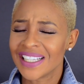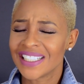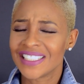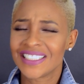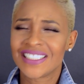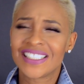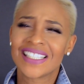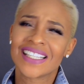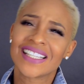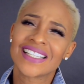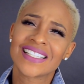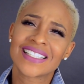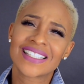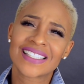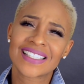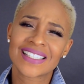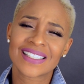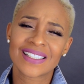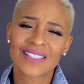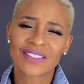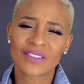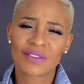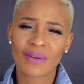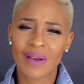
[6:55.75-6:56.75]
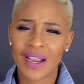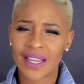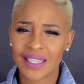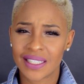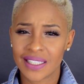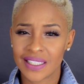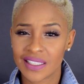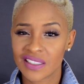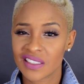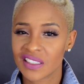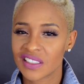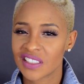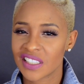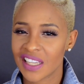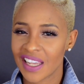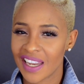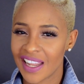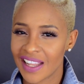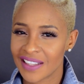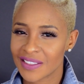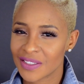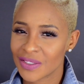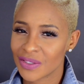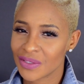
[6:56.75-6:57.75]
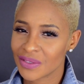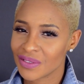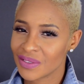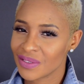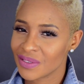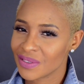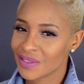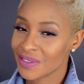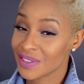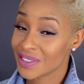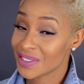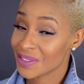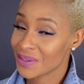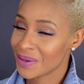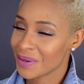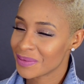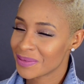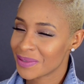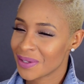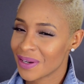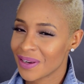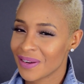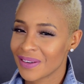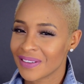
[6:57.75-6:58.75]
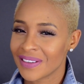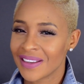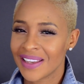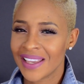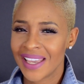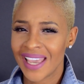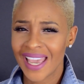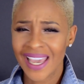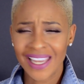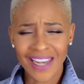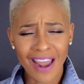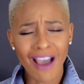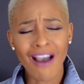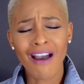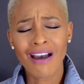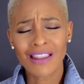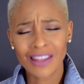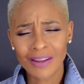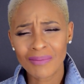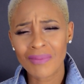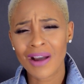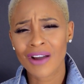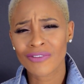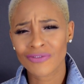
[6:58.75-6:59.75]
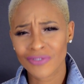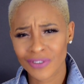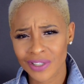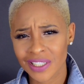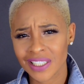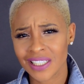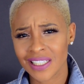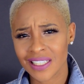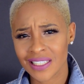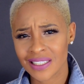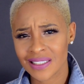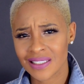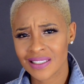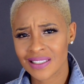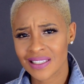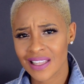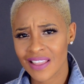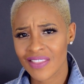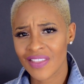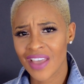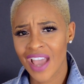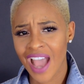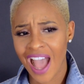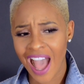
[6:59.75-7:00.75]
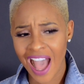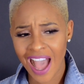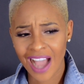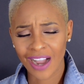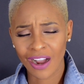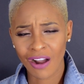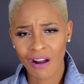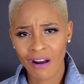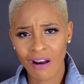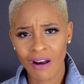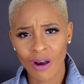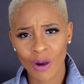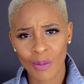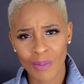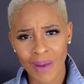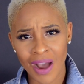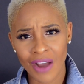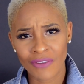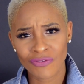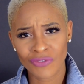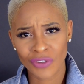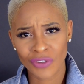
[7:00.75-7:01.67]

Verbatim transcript: just greatness. Shout out to Christin Armstrong. And all of my friends that I call my